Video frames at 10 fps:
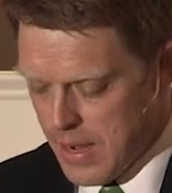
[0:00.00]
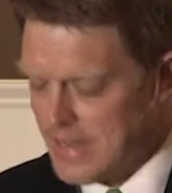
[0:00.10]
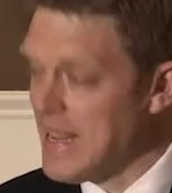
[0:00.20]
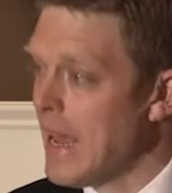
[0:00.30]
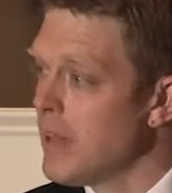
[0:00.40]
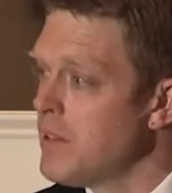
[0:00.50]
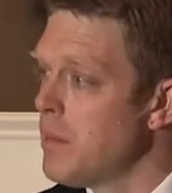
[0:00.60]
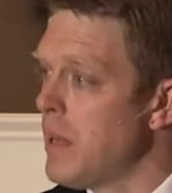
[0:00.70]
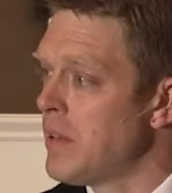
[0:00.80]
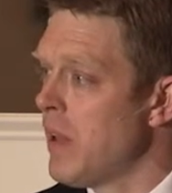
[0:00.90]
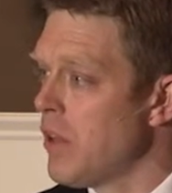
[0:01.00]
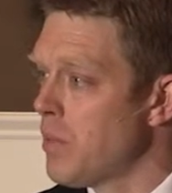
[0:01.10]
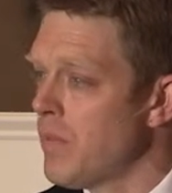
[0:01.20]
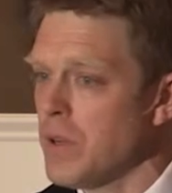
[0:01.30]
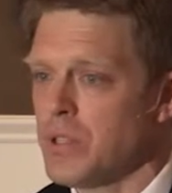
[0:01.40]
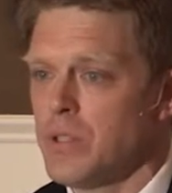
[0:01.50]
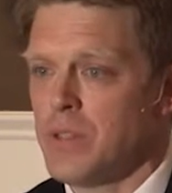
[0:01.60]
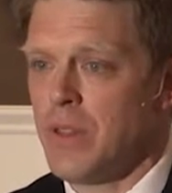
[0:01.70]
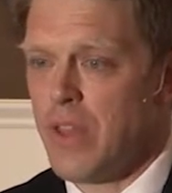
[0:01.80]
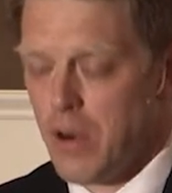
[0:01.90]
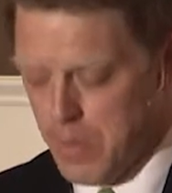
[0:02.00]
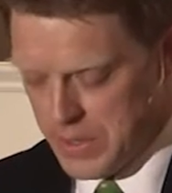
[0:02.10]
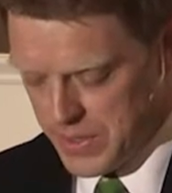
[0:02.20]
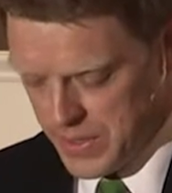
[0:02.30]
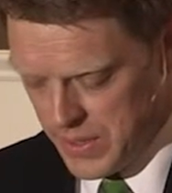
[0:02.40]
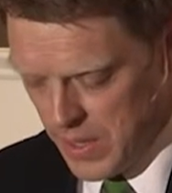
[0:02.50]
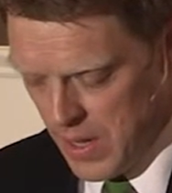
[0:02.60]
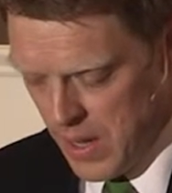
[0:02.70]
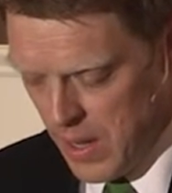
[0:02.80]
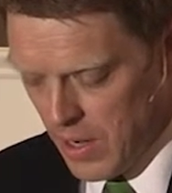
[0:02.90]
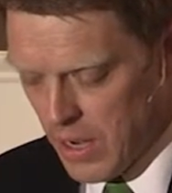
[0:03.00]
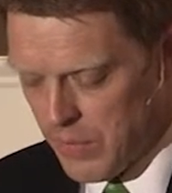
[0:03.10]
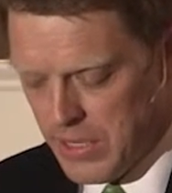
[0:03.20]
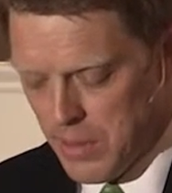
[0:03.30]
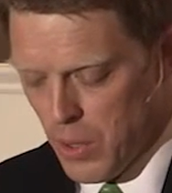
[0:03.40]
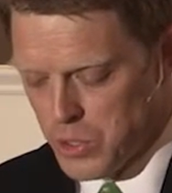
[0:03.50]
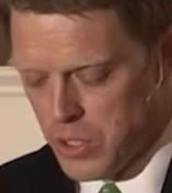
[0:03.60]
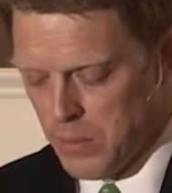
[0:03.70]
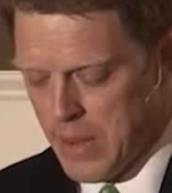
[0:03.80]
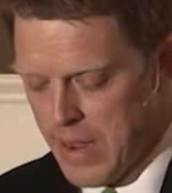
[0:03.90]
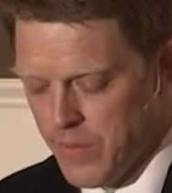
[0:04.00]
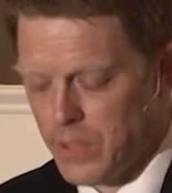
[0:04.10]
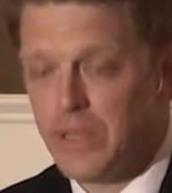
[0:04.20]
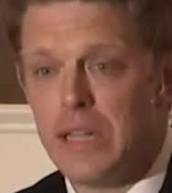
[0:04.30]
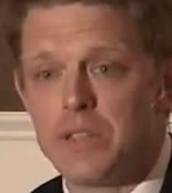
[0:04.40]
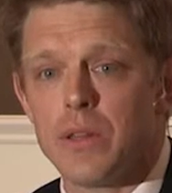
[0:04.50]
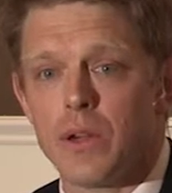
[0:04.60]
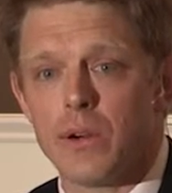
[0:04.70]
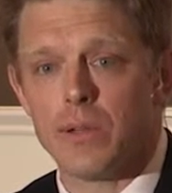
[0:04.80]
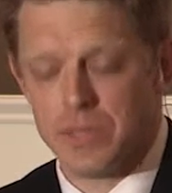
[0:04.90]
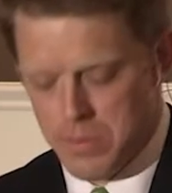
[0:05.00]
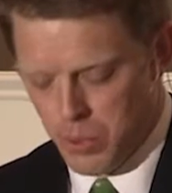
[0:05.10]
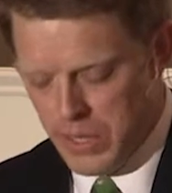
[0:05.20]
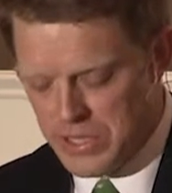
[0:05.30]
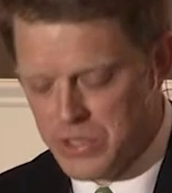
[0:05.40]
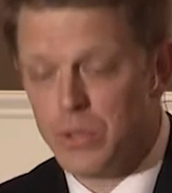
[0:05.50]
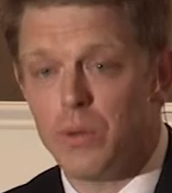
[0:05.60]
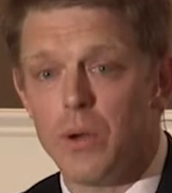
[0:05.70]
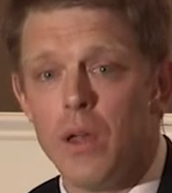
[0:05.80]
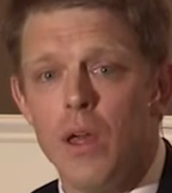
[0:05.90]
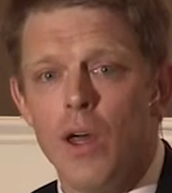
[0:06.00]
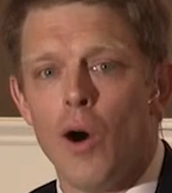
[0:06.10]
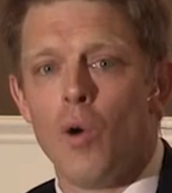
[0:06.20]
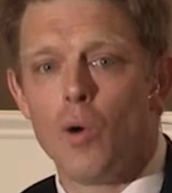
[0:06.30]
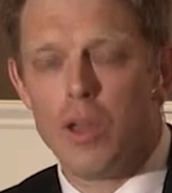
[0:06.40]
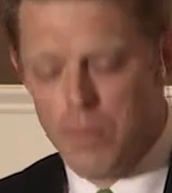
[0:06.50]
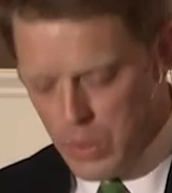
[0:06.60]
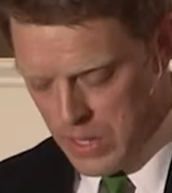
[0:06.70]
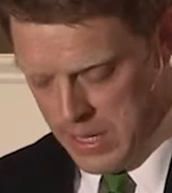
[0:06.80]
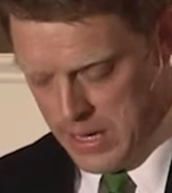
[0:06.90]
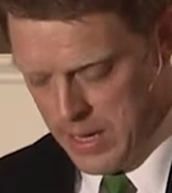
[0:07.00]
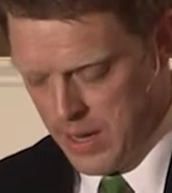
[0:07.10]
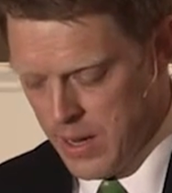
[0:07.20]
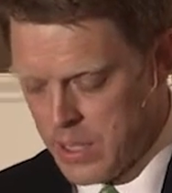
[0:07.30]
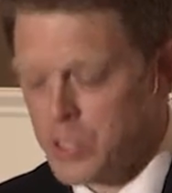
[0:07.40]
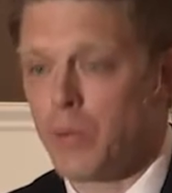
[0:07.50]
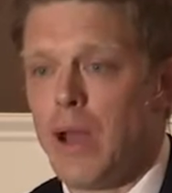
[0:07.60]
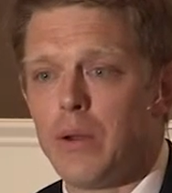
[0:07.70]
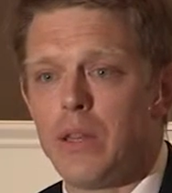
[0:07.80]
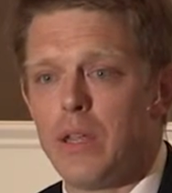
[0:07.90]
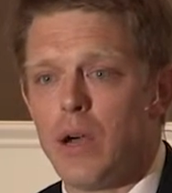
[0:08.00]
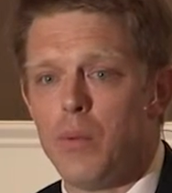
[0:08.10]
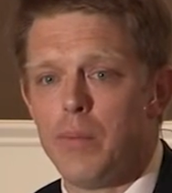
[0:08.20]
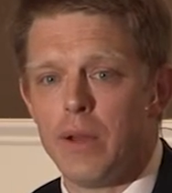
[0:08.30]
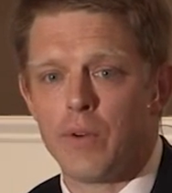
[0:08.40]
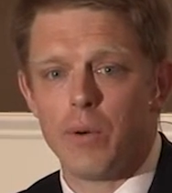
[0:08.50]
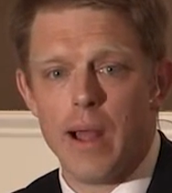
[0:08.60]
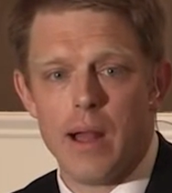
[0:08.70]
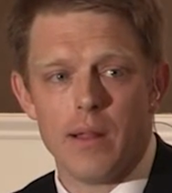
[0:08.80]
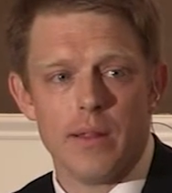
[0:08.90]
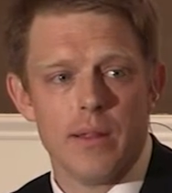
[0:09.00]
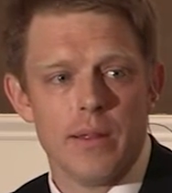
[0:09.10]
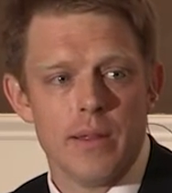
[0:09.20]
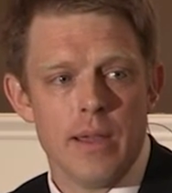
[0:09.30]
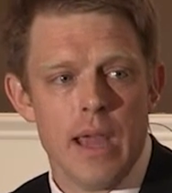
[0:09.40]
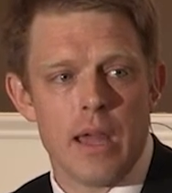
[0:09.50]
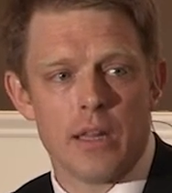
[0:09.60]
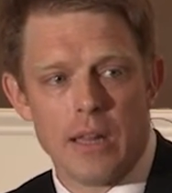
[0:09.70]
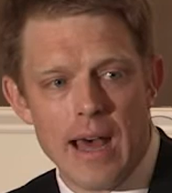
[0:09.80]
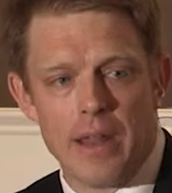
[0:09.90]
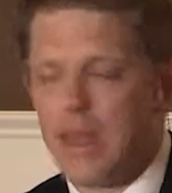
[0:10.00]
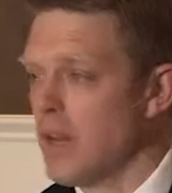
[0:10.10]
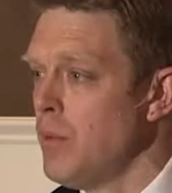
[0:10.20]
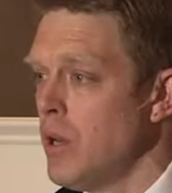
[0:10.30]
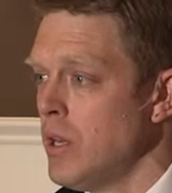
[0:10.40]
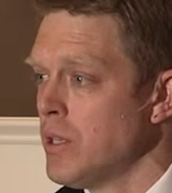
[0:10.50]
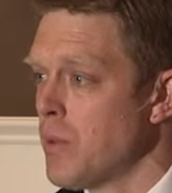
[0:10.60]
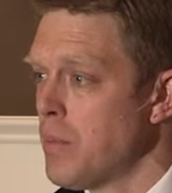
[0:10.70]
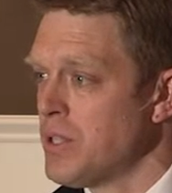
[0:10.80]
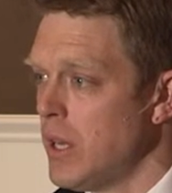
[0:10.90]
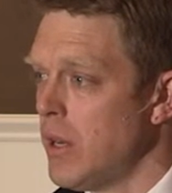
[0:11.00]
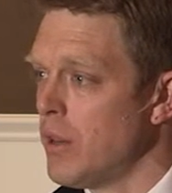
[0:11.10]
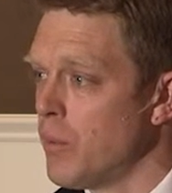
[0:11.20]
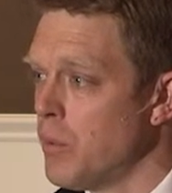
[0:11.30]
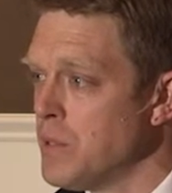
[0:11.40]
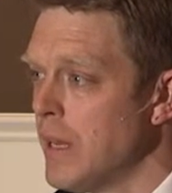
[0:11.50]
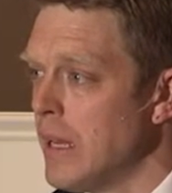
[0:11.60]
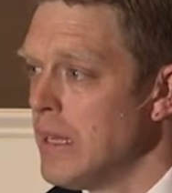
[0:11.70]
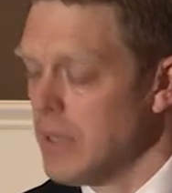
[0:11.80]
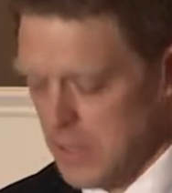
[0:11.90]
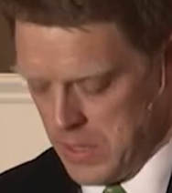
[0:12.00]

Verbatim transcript: and talented mental health professionals and therapists covered the emotional and behavioral needs of the girls. And pretty soon, a whole community surrounded the young women of Corral. And a lot of that community is represented in the room tonight.